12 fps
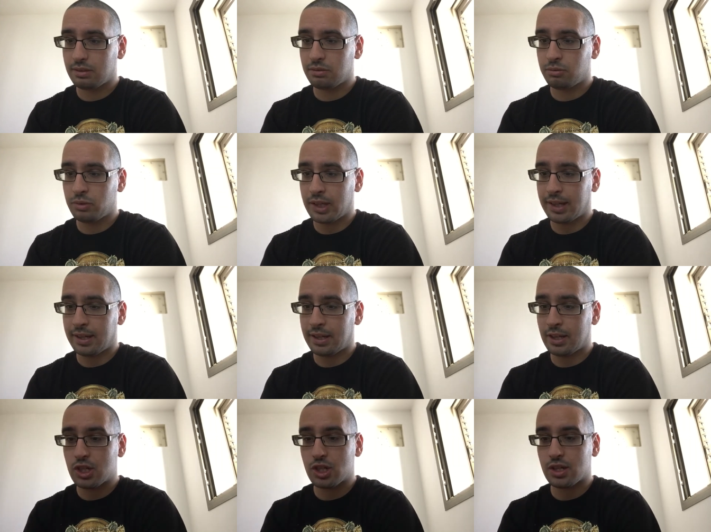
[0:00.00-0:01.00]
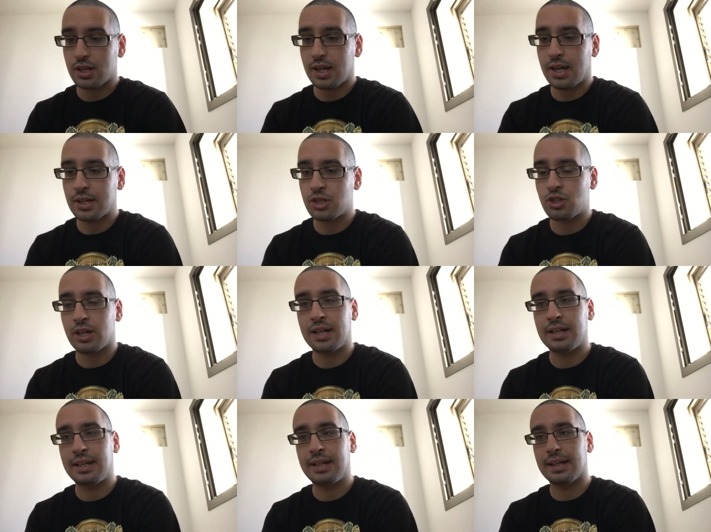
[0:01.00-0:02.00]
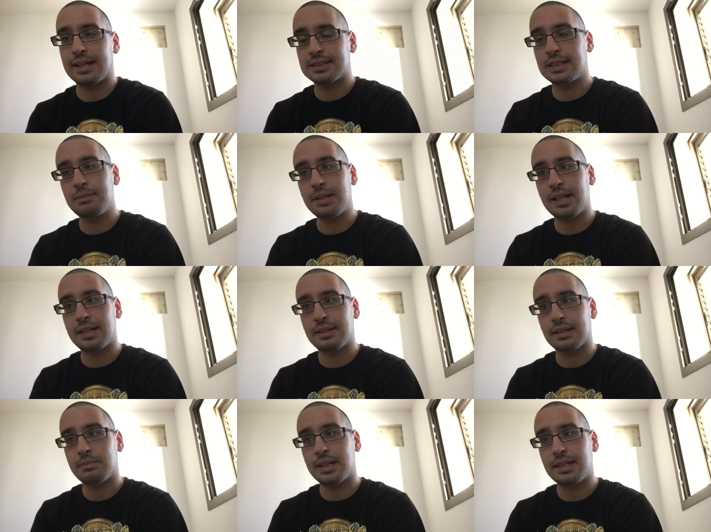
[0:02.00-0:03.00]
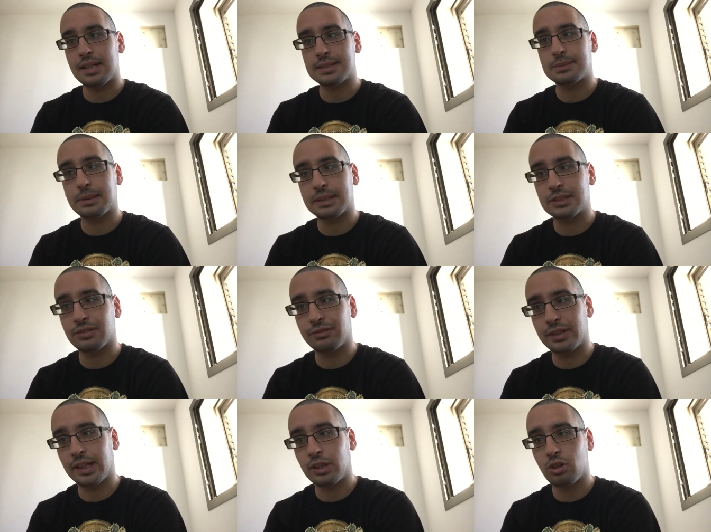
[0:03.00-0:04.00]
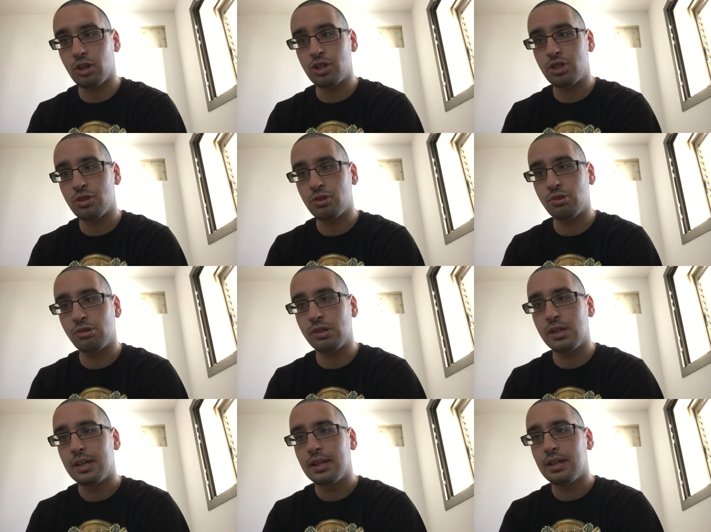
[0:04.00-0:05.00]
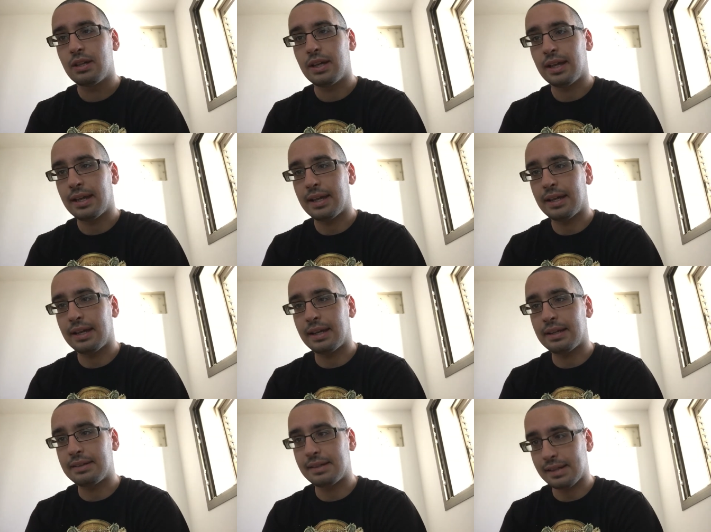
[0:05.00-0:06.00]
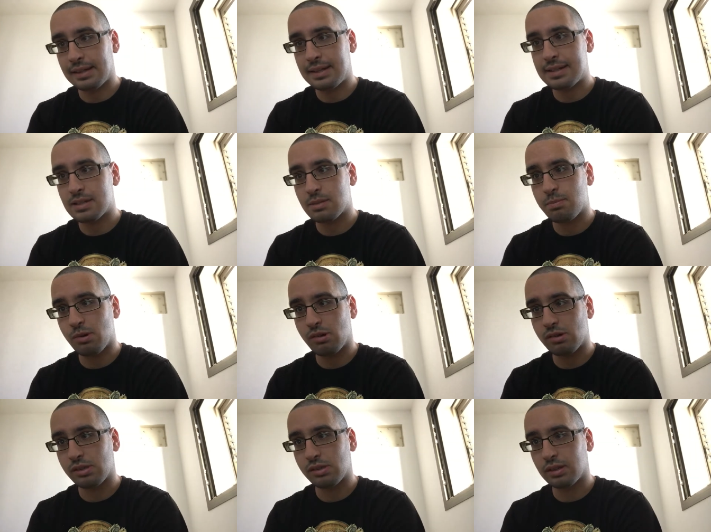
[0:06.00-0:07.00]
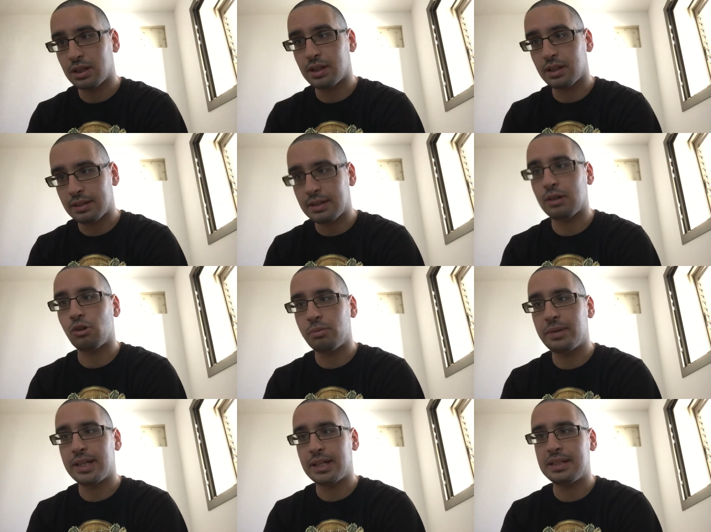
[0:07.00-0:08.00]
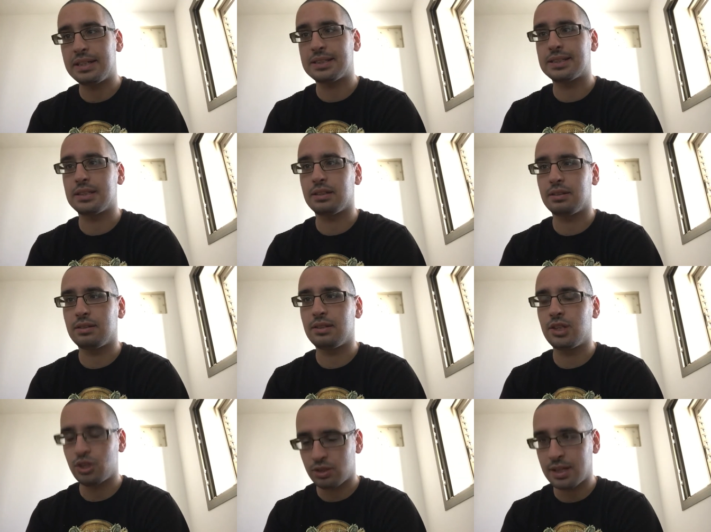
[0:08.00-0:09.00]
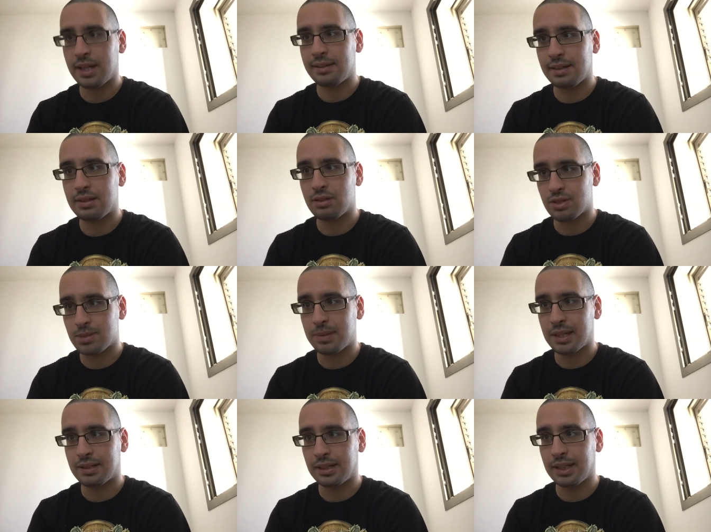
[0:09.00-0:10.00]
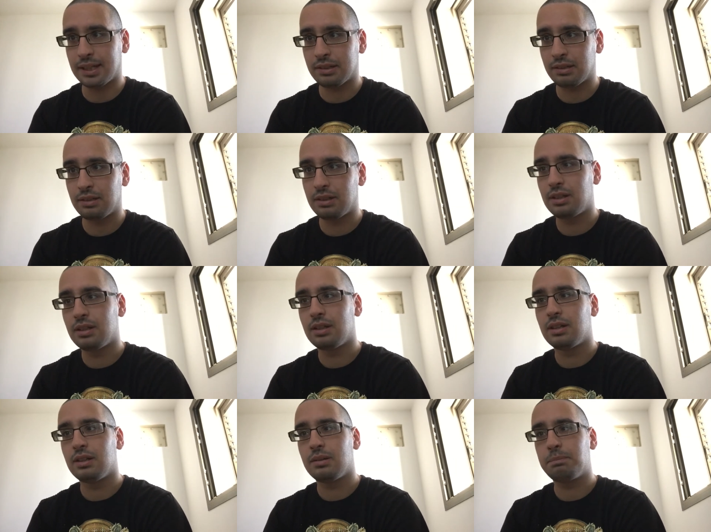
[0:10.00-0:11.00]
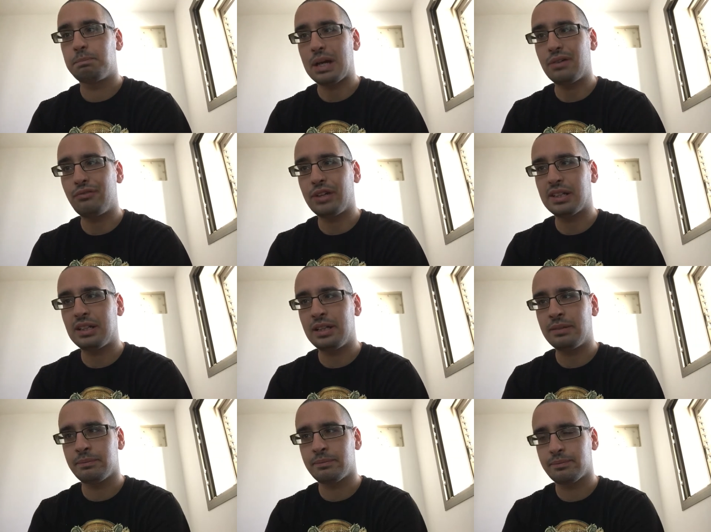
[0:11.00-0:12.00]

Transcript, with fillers: which actually assimilated many aspects of Greek culture and eh, the elite spoke, the Roman elites tended to speak Greek perfectly,